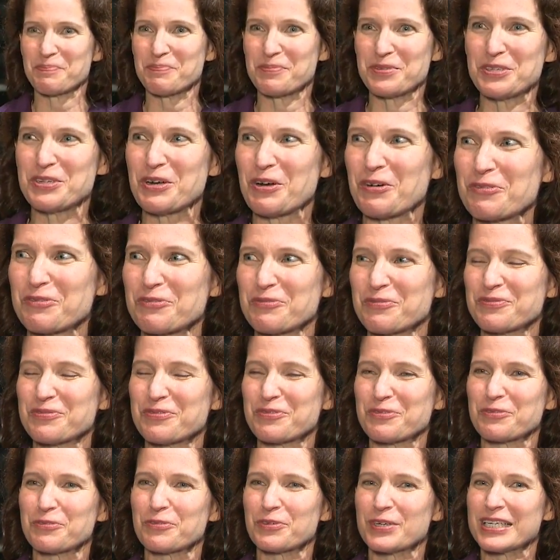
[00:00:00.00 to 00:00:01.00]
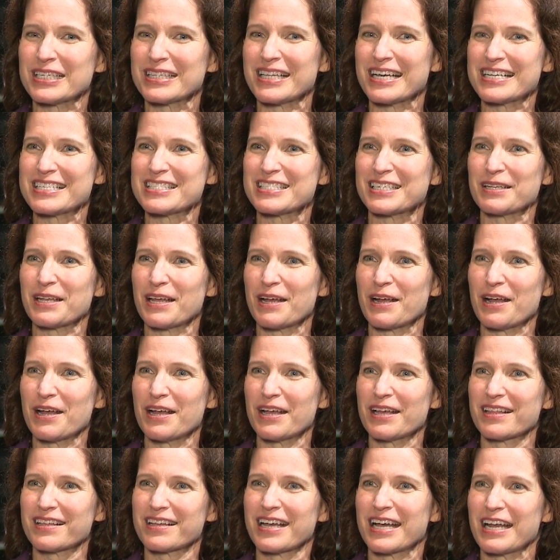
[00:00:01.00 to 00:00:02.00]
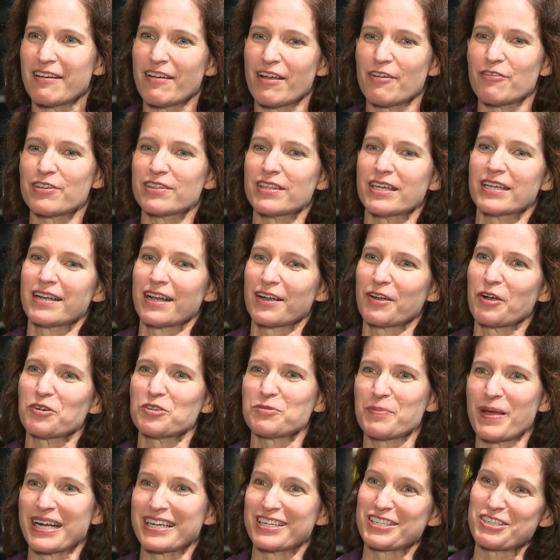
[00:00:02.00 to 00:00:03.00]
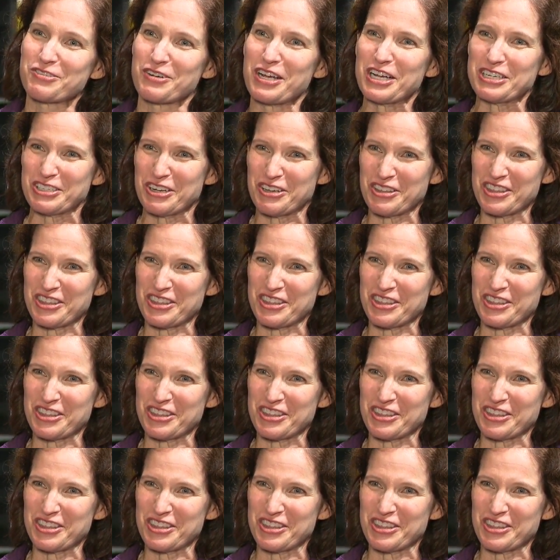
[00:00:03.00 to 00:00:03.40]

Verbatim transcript: you don't realize that kind of everything that goes back to Stranger